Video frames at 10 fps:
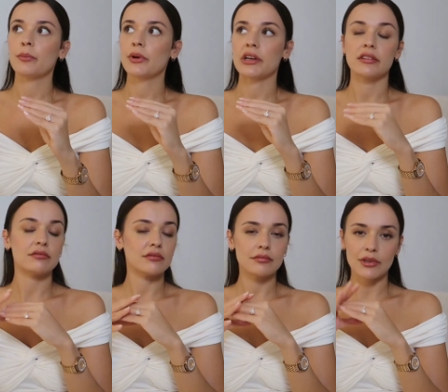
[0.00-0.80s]

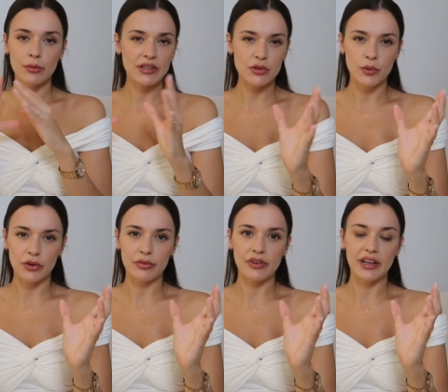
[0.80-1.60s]
but no matter
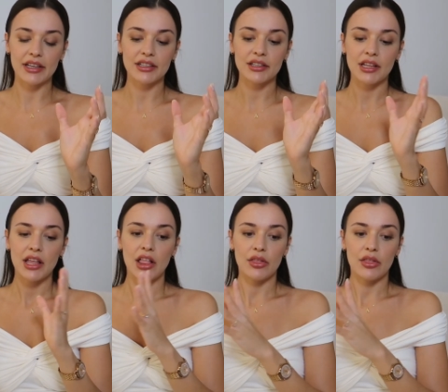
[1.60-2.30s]
what you find,